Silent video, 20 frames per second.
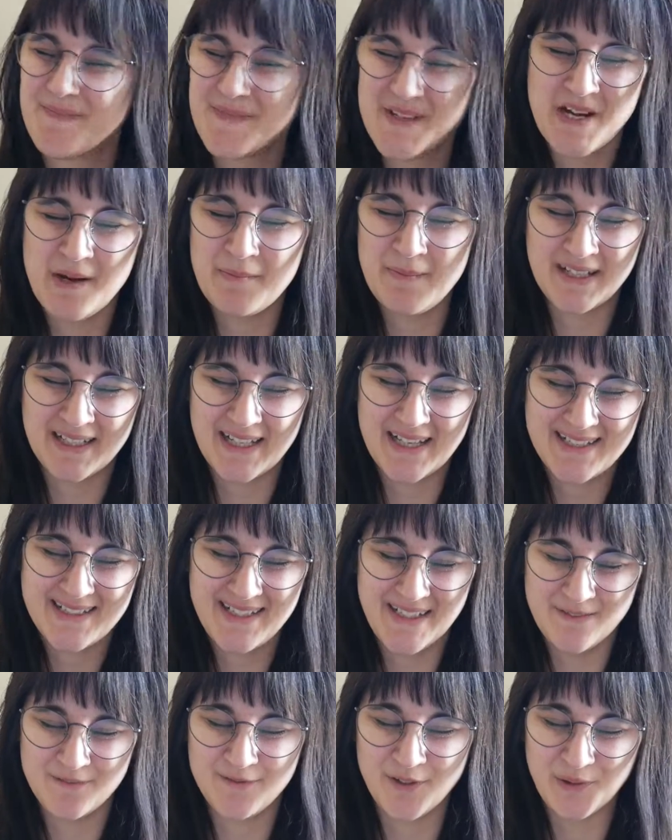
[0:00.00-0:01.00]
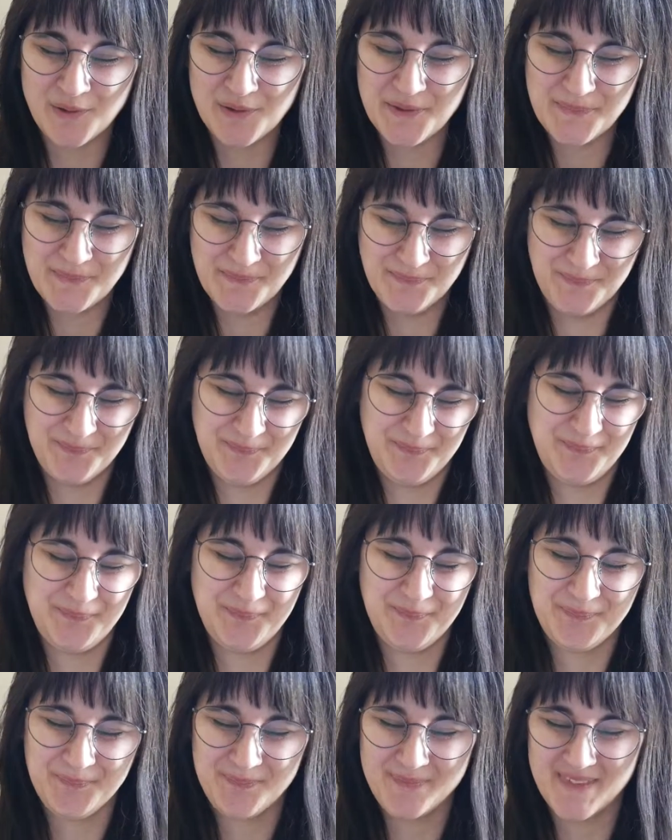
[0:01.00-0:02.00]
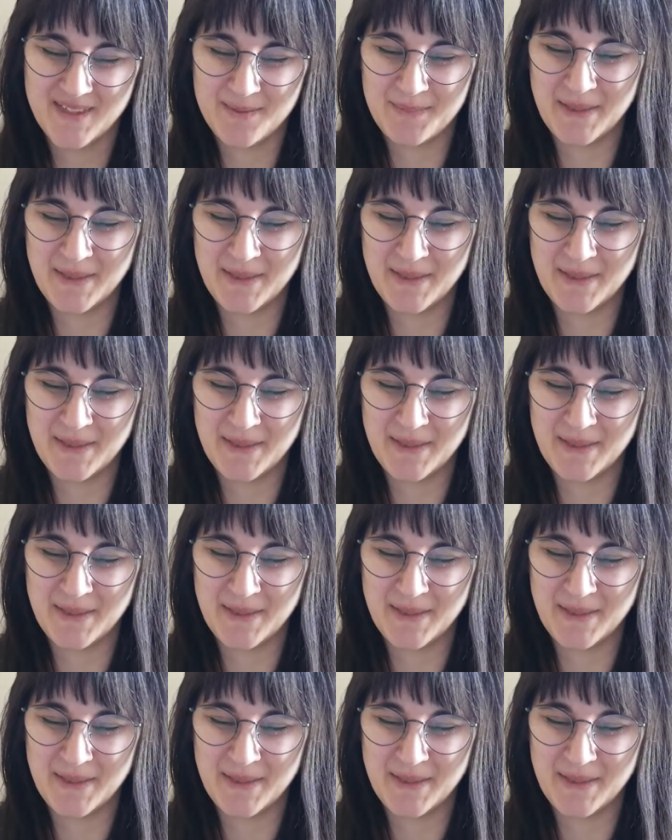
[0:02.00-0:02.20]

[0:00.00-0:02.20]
come back like tenfold the